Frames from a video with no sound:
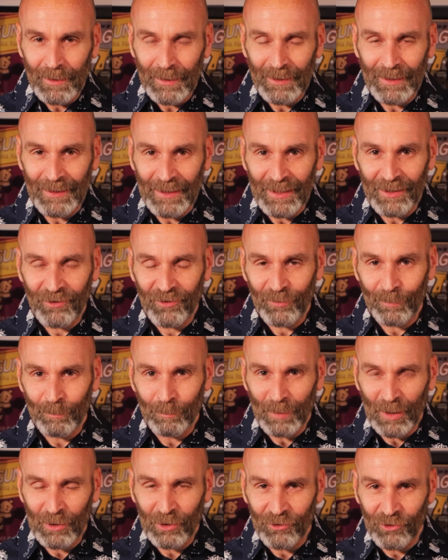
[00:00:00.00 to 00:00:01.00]
this,
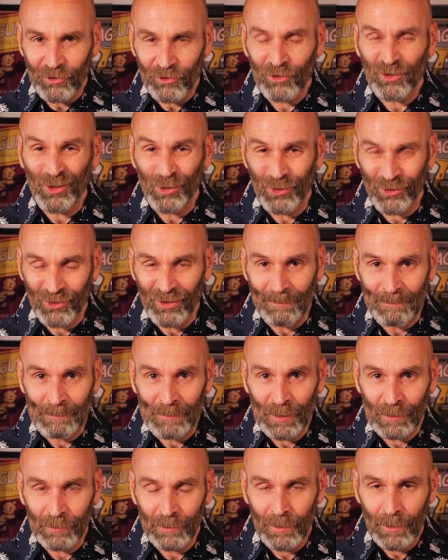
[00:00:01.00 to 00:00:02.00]
because it's so
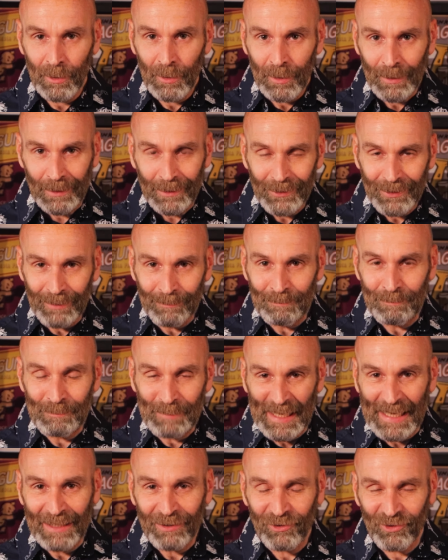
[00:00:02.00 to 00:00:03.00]
simple, the
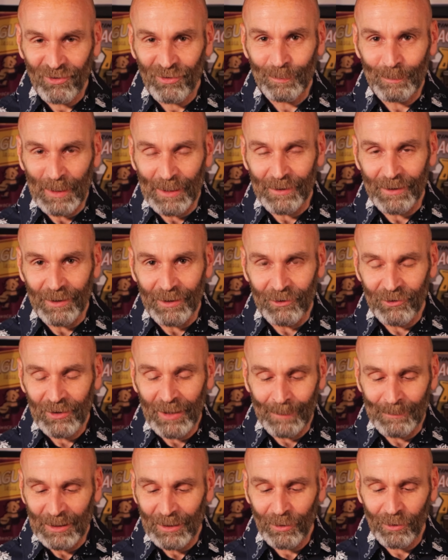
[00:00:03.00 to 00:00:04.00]
base spirit is
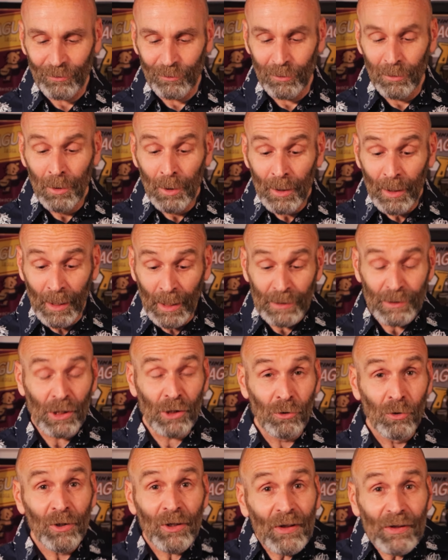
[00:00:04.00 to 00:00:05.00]
coming through. And
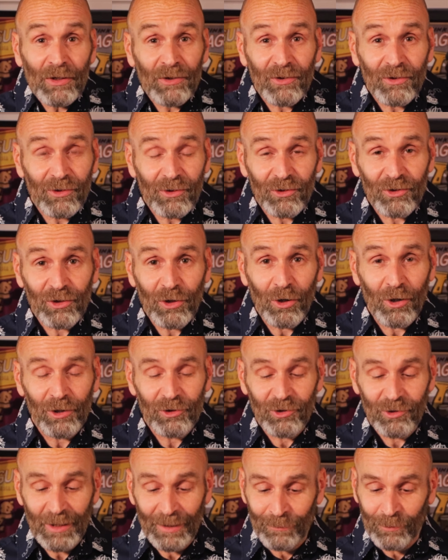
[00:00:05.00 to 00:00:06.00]
you know that this is a
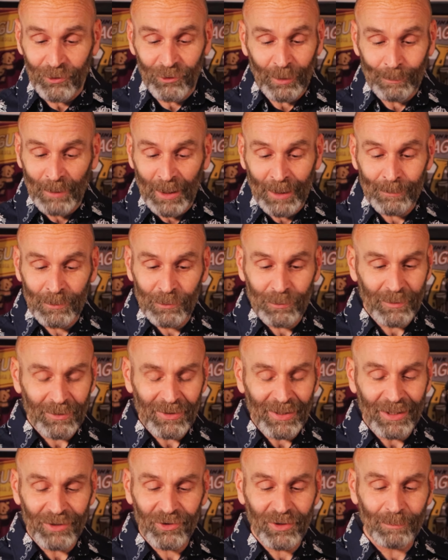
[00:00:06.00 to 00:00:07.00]
Scotch. If it was a bourbon, it would
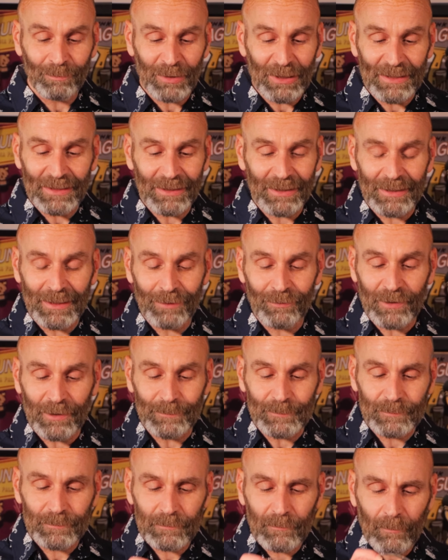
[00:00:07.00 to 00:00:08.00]
taste completely
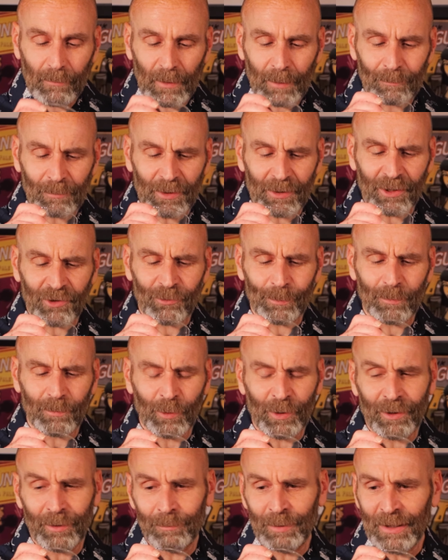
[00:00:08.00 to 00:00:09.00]
different. But this,
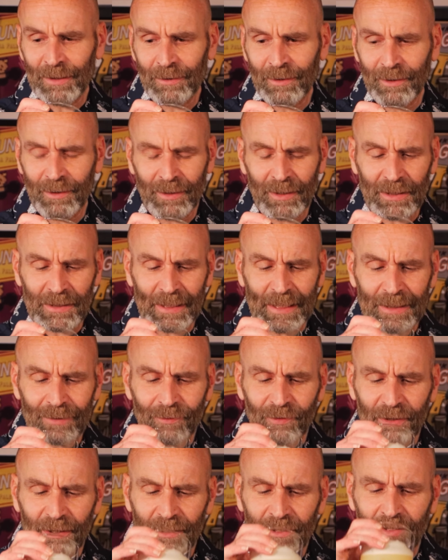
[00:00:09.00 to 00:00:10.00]
with it being the
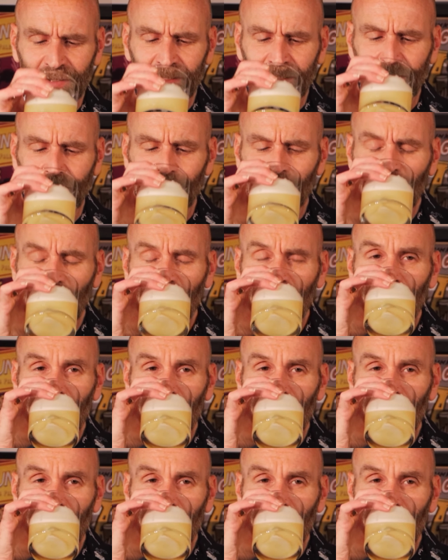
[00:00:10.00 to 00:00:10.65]
Glenfiddich in here,